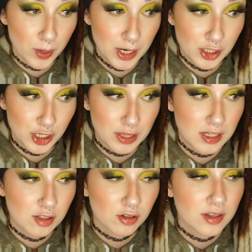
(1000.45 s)
range and
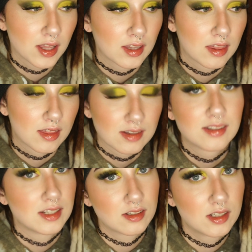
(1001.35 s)
these are in like the
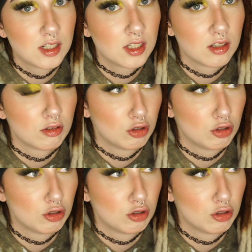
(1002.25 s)
60